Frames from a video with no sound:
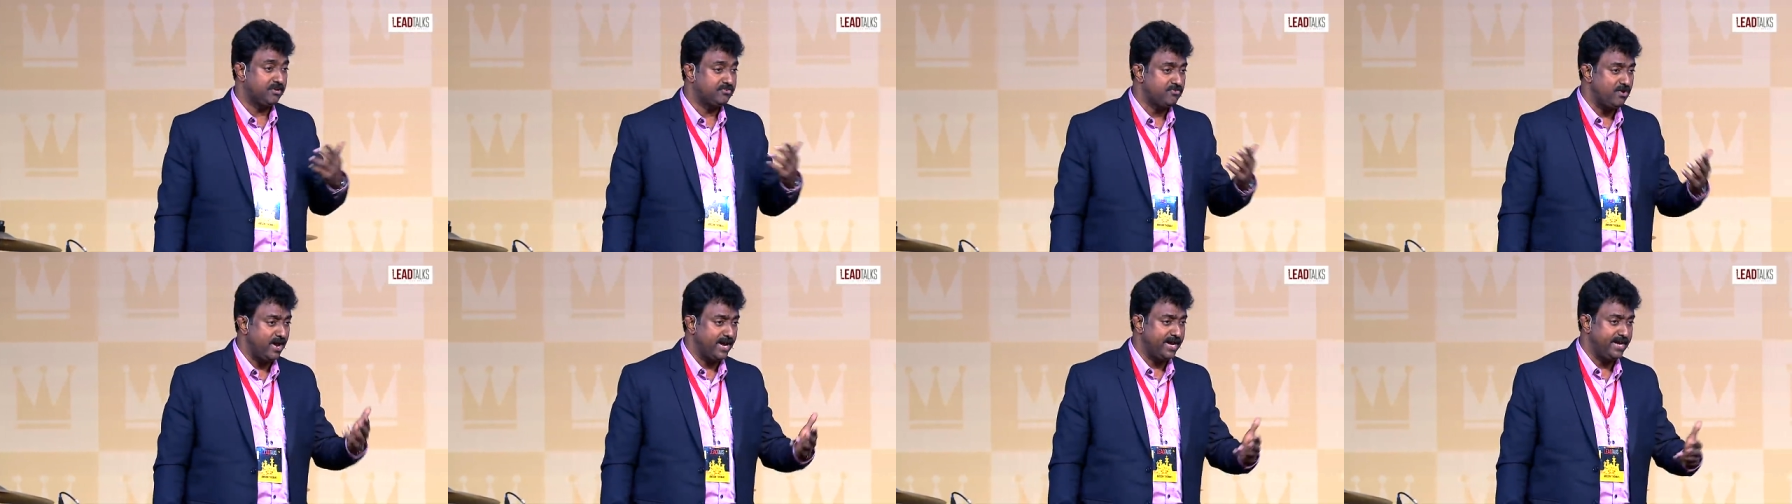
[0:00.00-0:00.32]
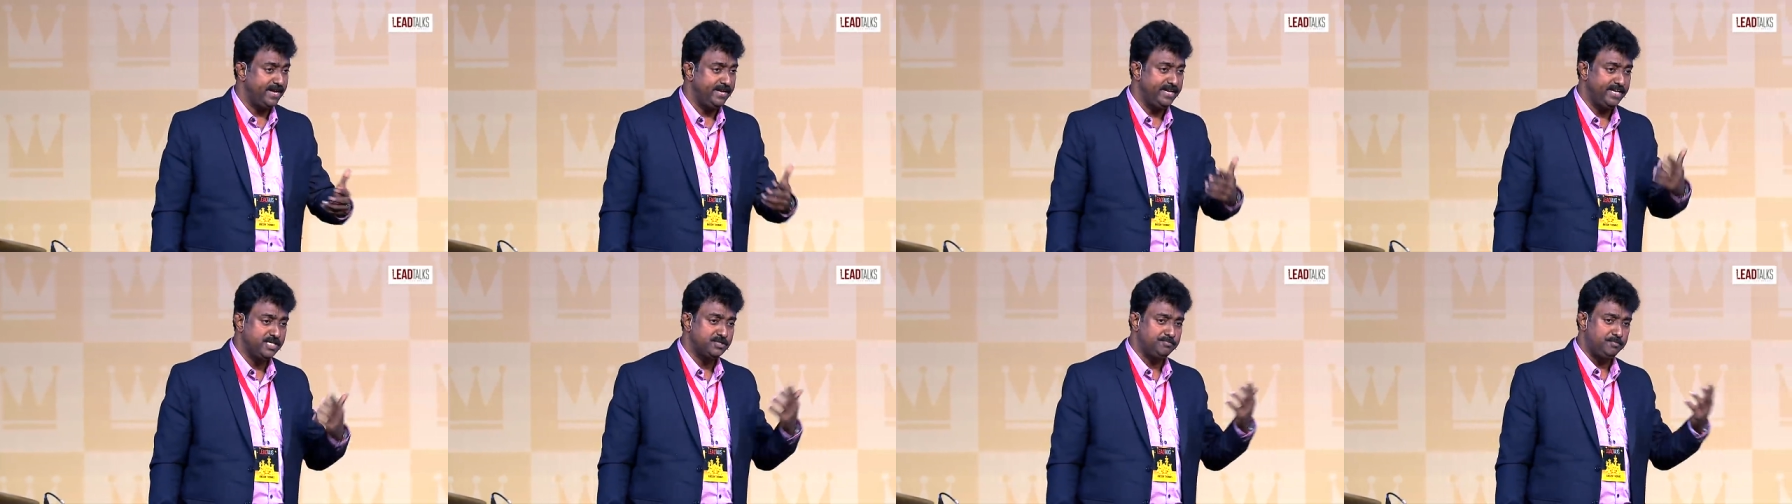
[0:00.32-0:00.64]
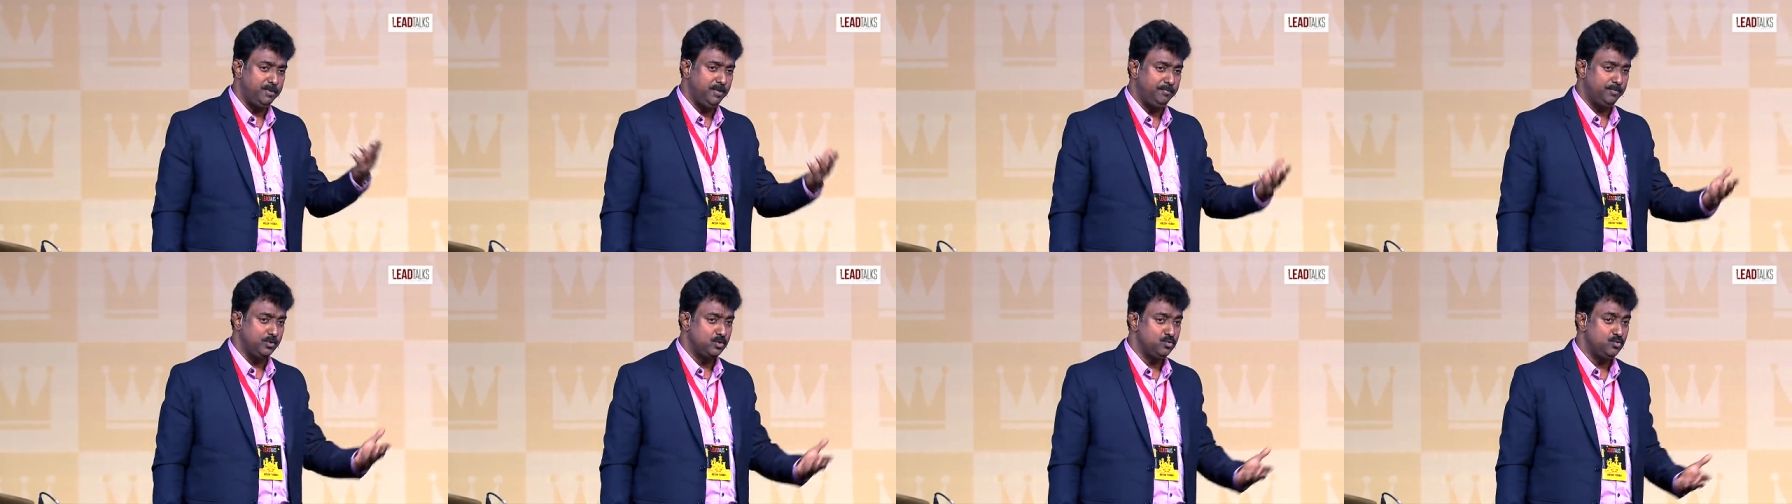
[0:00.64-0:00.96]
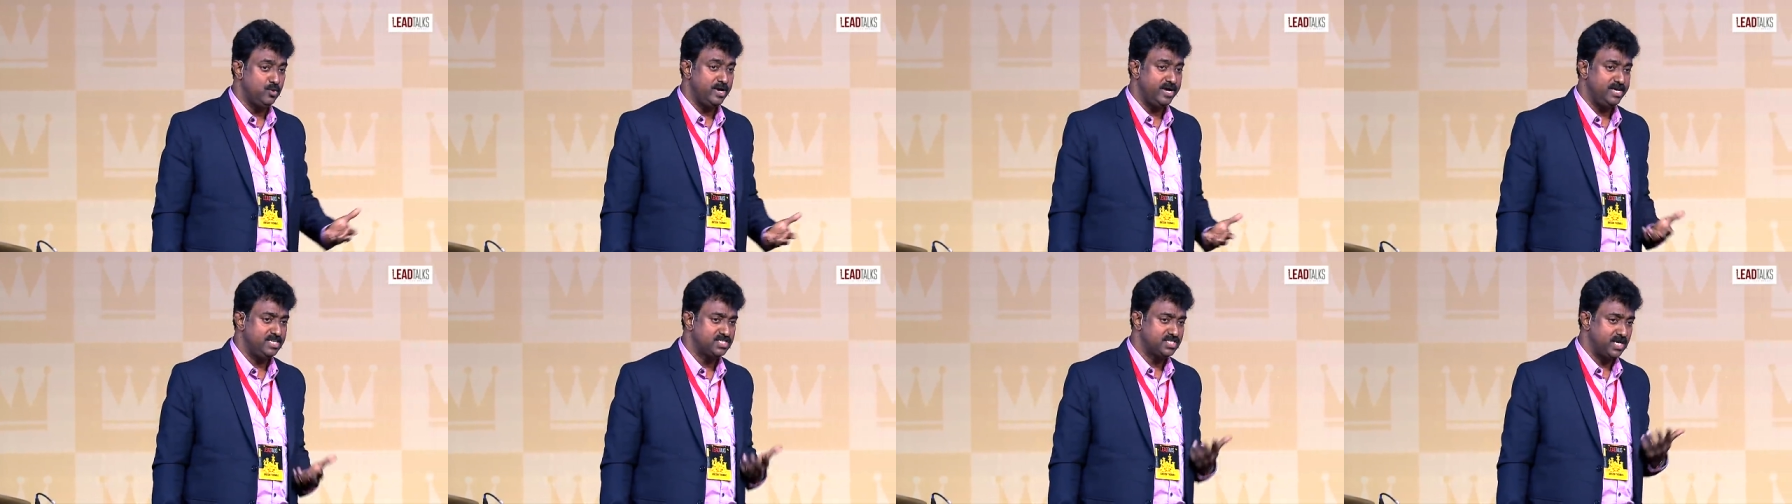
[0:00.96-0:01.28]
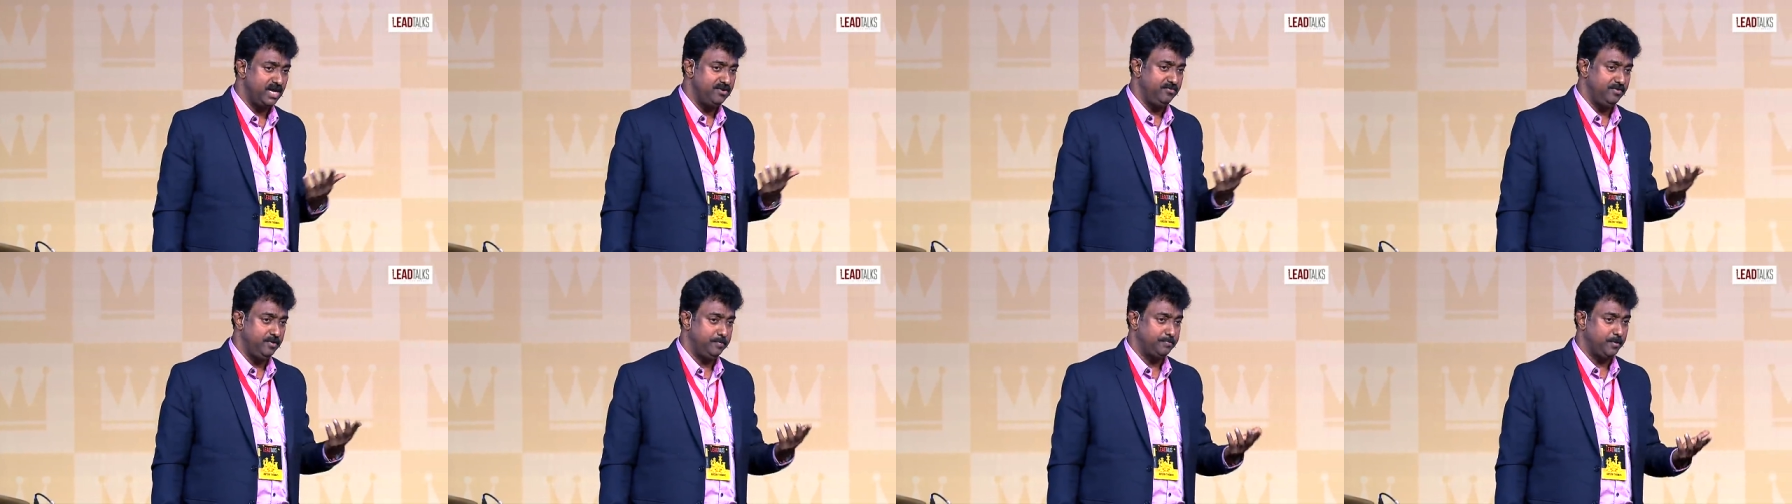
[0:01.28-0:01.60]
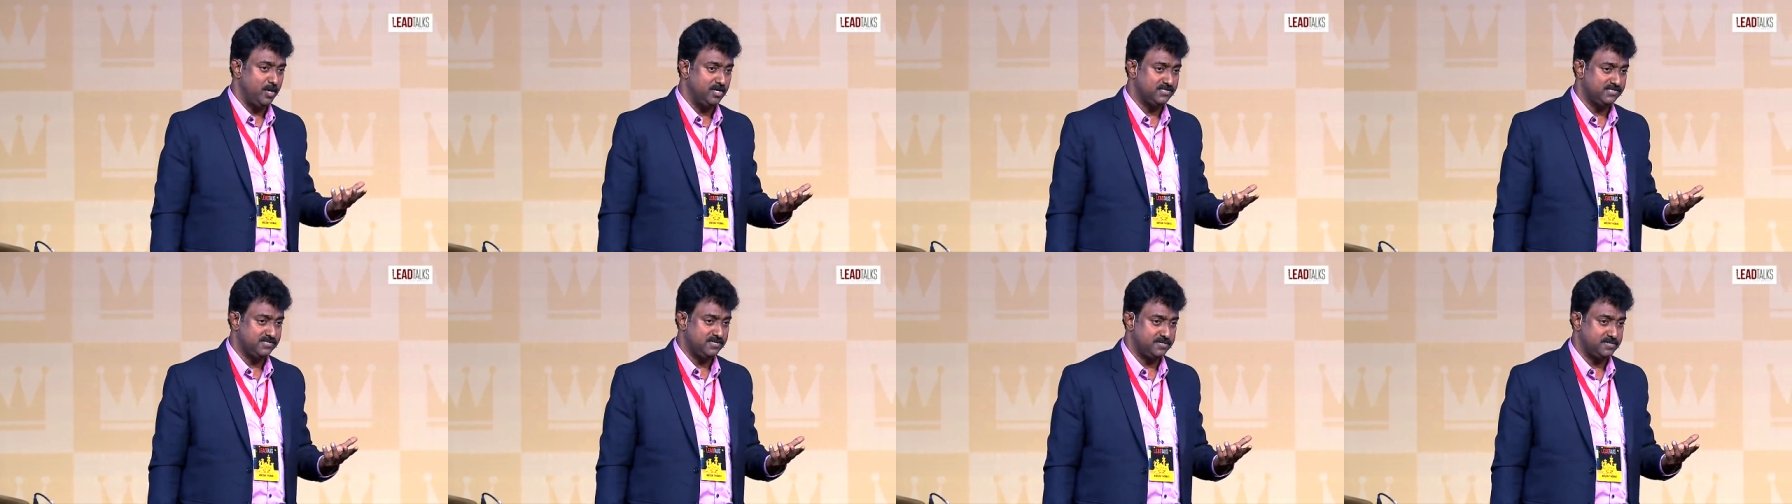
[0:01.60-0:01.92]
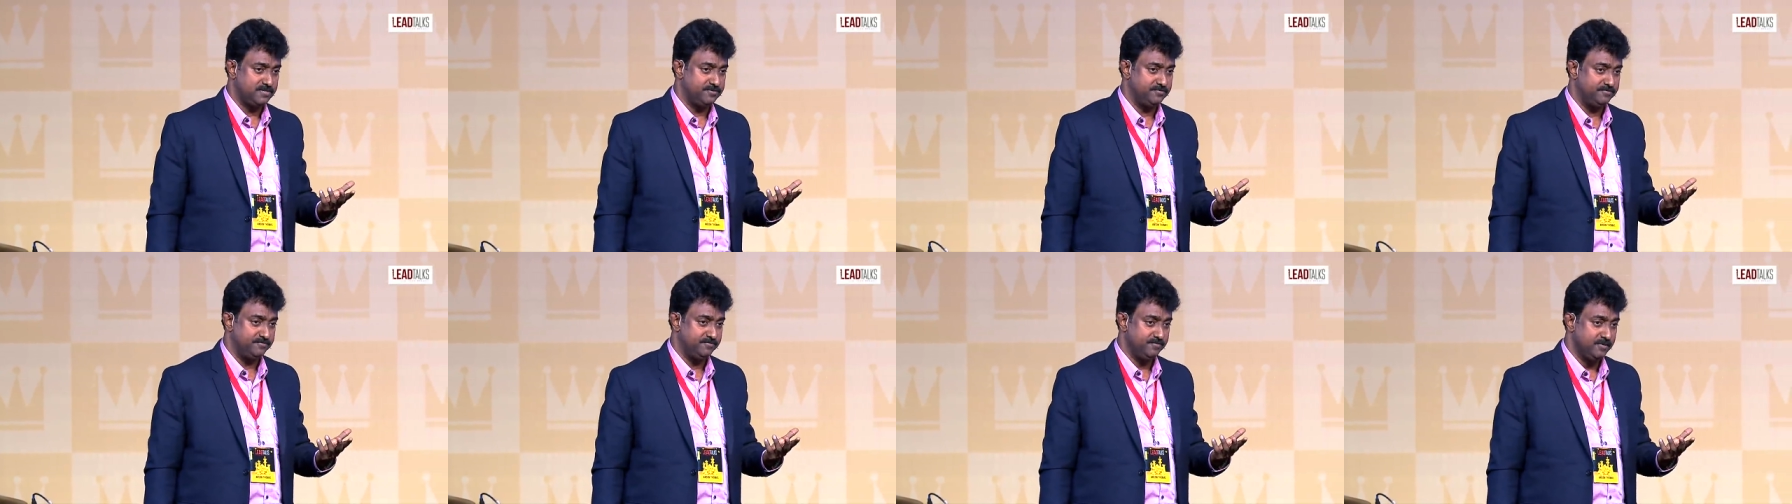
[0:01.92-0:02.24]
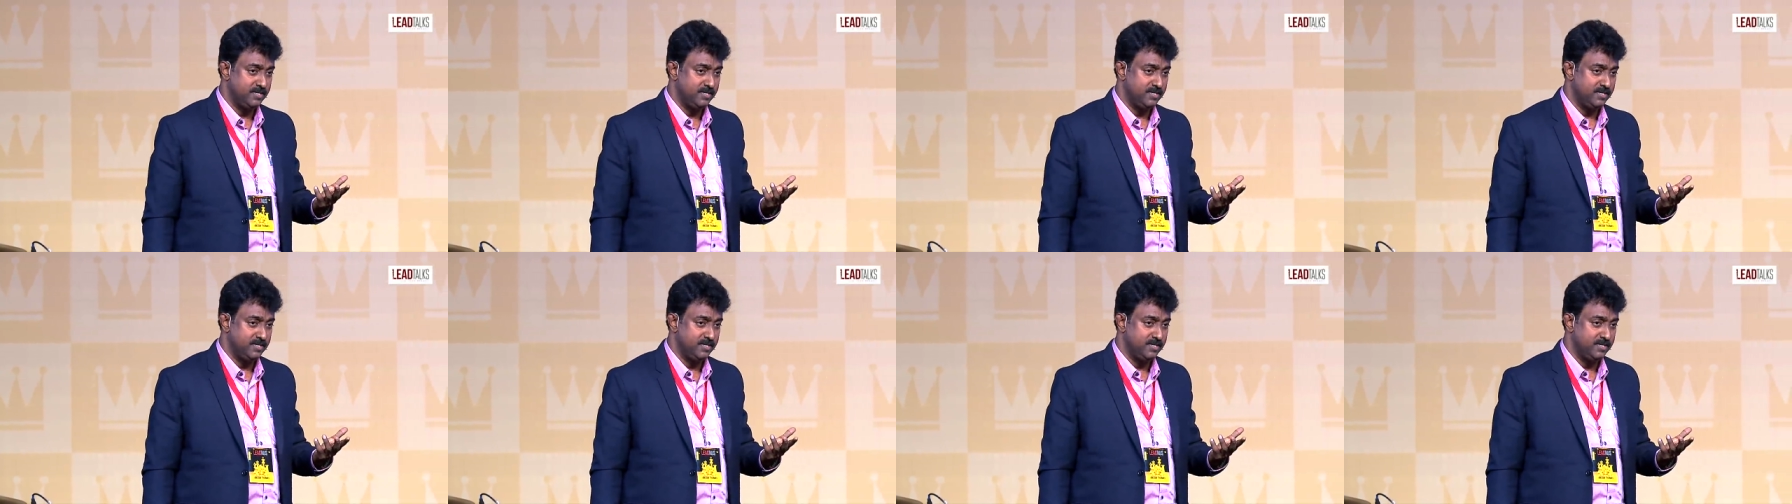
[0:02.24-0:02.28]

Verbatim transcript: drug addicts, people who were HIV positive.